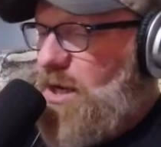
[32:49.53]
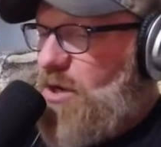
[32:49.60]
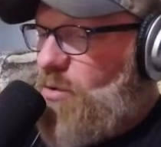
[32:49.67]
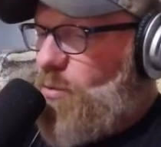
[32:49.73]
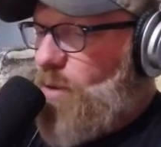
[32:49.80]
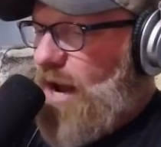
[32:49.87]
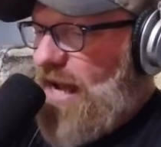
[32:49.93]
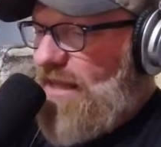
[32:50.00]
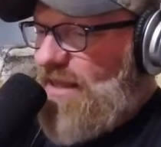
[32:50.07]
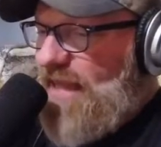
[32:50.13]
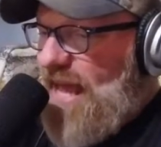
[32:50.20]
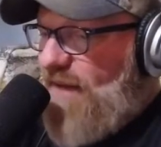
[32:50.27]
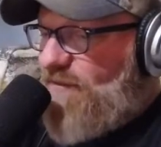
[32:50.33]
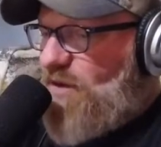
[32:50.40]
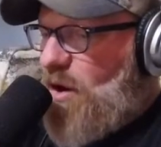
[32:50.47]
Ray
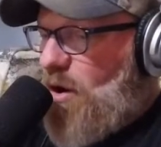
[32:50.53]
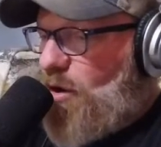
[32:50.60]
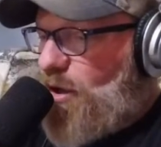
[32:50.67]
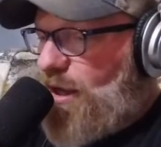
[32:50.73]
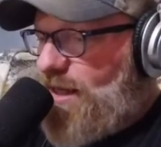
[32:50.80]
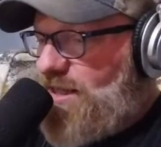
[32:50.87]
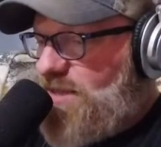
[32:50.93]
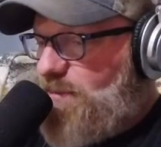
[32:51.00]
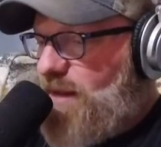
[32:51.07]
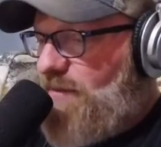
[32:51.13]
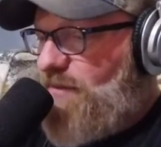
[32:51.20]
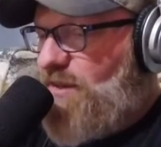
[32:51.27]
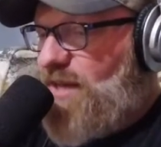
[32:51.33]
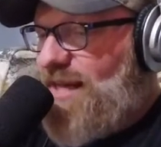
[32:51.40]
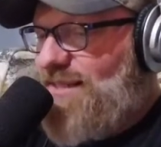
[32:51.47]
left Harding and spent
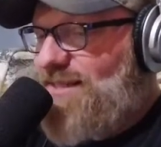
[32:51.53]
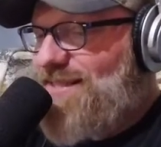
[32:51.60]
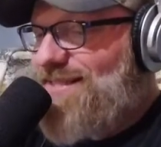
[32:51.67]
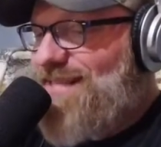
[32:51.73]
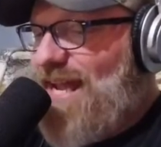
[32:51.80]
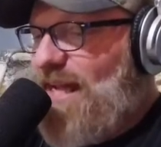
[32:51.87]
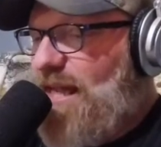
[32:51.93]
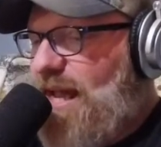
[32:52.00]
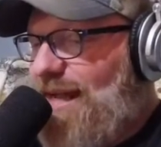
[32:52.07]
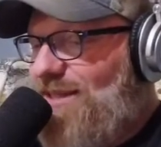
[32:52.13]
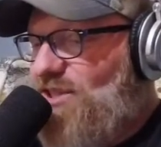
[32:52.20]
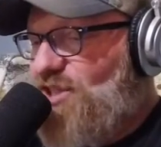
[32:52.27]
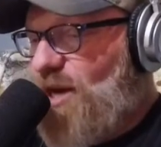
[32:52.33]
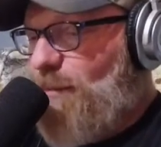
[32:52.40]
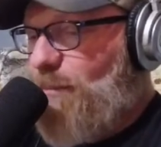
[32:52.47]
the next decade
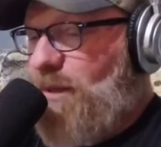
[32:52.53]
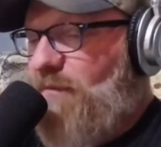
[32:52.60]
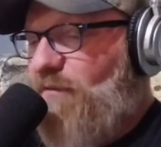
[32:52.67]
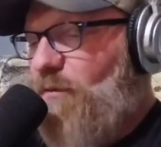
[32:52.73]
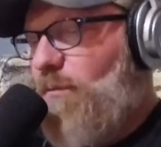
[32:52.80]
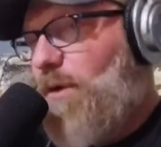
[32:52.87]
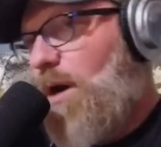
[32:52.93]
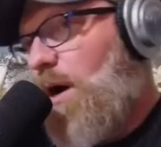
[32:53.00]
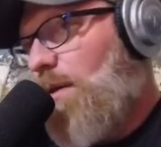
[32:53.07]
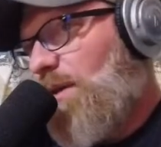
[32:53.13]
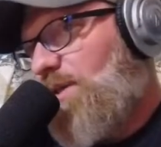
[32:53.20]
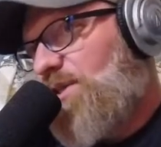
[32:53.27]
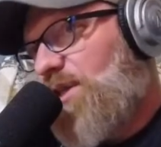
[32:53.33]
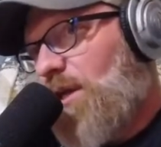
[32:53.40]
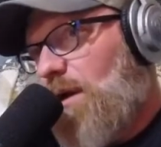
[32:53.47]
jumping from
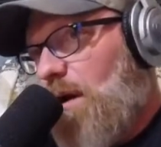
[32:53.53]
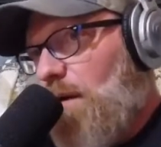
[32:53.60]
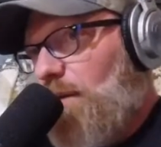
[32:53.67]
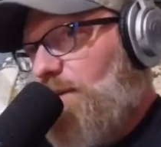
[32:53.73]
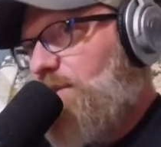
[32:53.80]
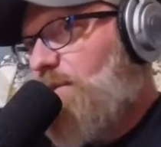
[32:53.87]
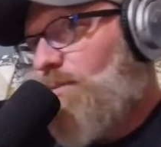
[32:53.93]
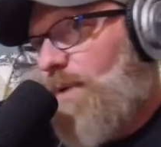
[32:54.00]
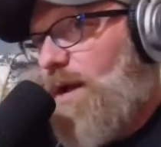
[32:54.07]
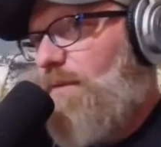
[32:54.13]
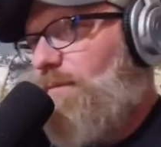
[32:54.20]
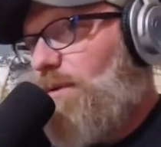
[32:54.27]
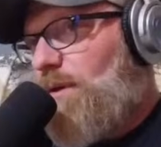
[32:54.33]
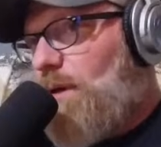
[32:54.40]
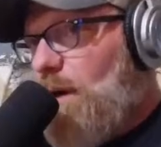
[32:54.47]
college to college around
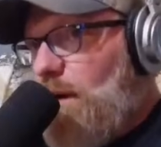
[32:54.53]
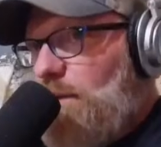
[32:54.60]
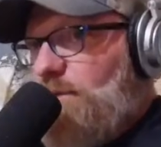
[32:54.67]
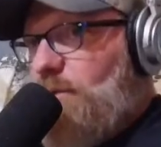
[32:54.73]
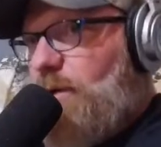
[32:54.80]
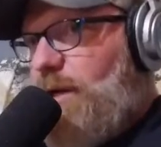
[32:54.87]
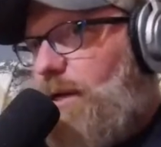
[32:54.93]
the country.